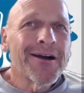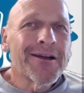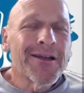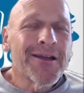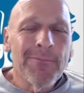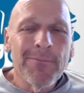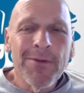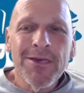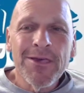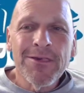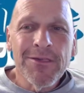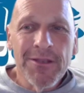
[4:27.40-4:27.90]

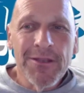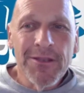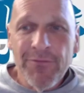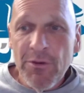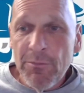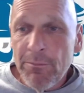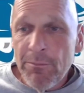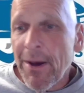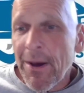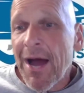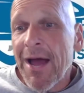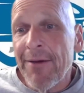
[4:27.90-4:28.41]
commission if you
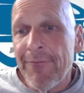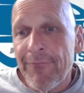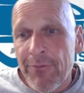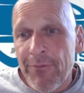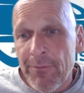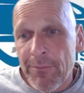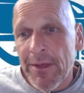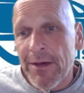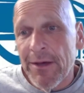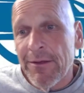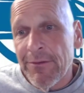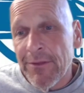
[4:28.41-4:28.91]
buy them
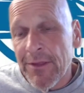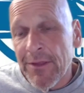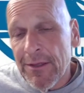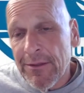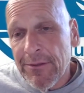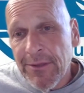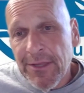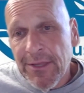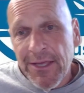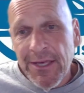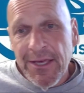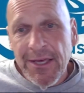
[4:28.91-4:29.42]
from
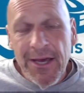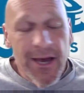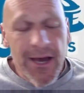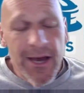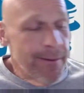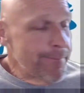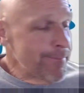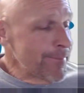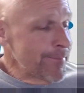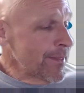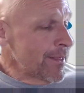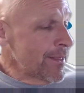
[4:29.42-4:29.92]
the